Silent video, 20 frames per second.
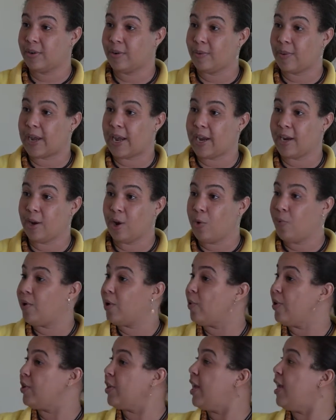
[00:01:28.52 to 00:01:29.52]
right?
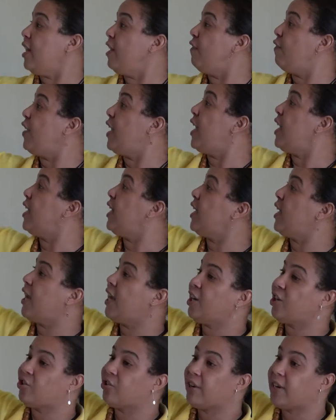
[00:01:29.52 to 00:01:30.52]
We're going to elevate the
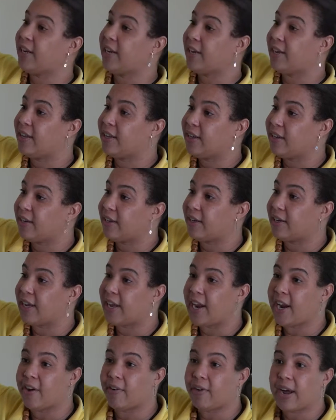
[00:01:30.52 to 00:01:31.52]
hay tray, the
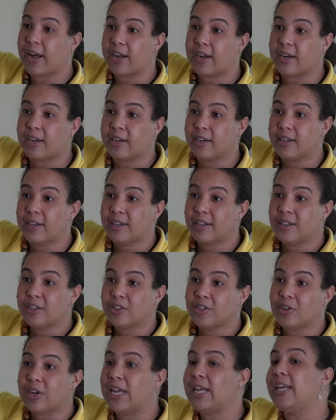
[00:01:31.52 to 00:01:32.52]
hay rack,
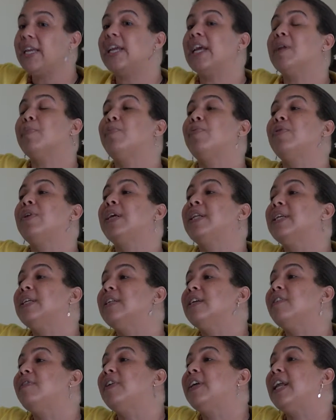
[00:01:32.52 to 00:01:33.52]
so that he can pull at it
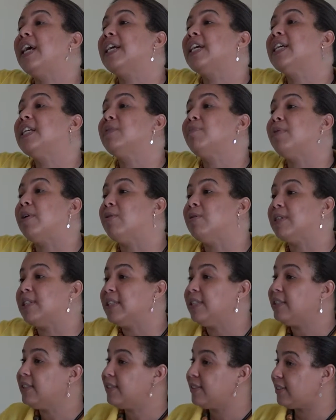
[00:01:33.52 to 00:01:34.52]
and feel like he's
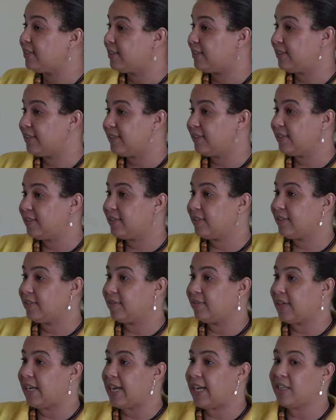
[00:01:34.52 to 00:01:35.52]
browsing,
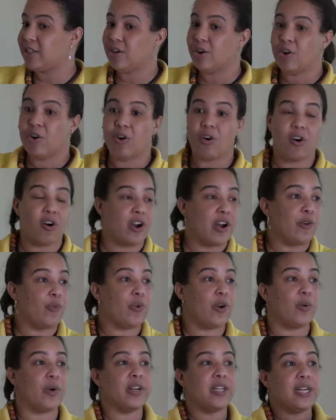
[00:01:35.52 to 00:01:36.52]
right? Or if
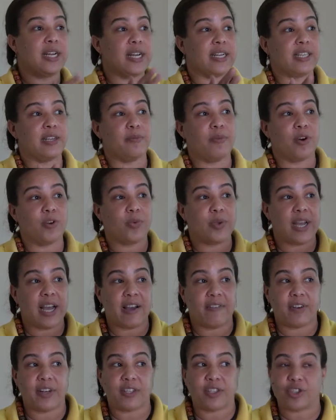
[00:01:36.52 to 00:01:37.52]
we're going to let him out, we
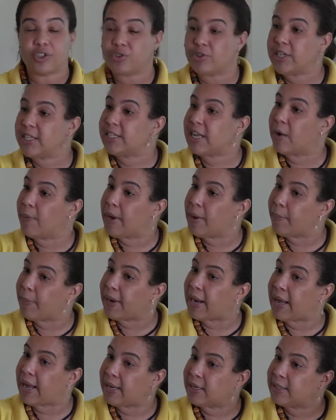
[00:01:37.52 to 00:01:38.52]
have little trees that we
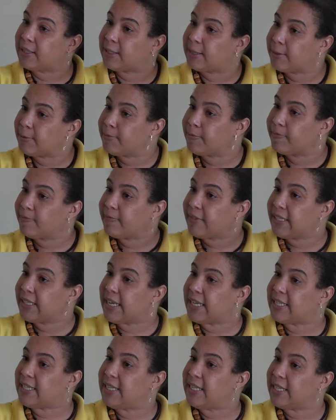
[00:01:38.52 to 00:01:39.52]
plant
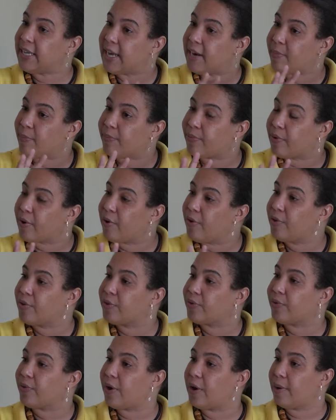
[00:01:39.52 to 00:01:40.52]
that he can
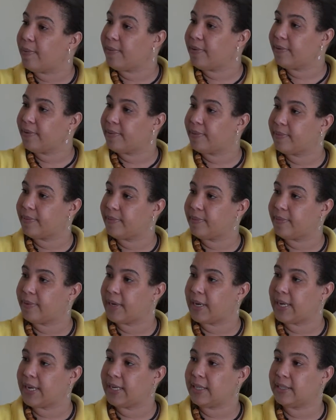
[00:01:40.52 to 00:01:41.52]
browse from,
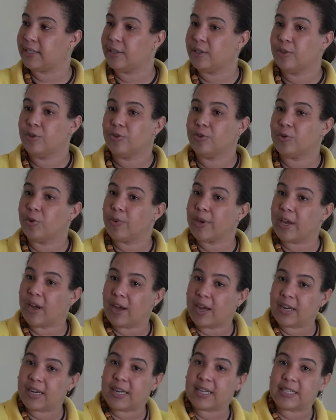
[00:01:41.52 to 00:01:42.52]
right? So we
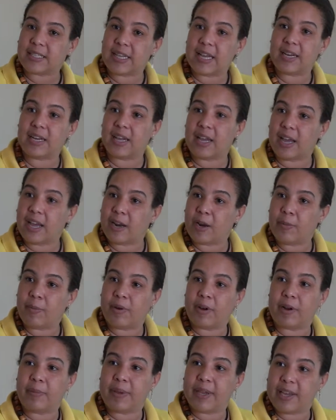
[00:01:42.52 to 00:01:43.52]
understand the
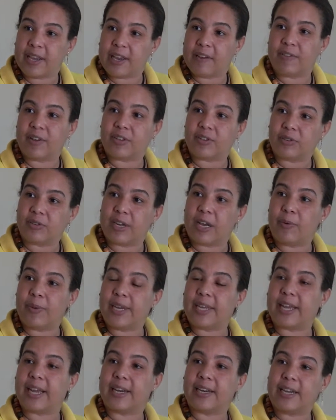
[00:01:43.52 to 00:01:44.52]
animal behavior so that
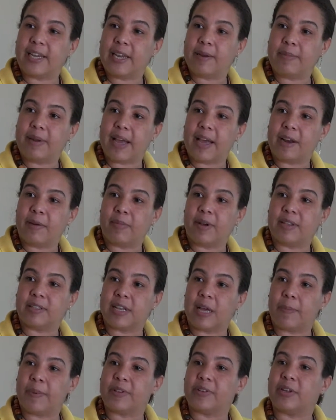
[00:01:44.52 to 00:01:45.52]
we can keep the animals
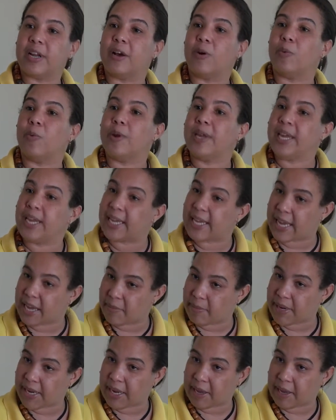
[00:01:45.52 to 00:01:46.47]
happy so that we can be